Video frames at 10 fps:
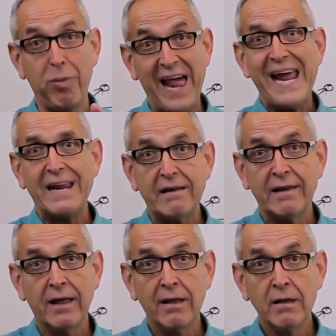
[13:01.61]

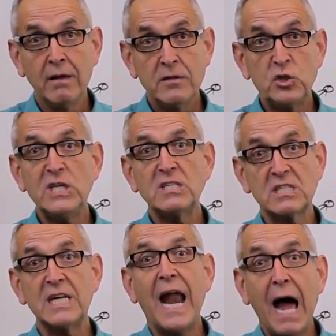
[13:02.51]
planet.
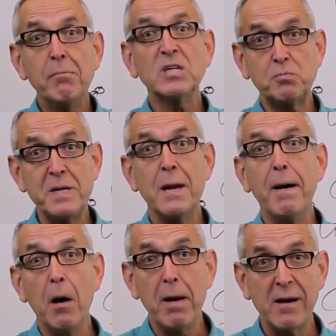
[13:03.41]
Jesus said, I must be
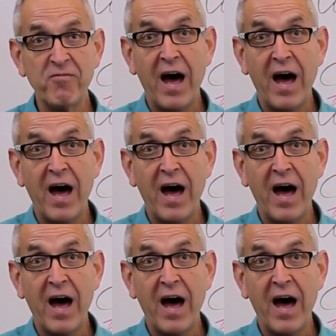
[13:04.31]
about my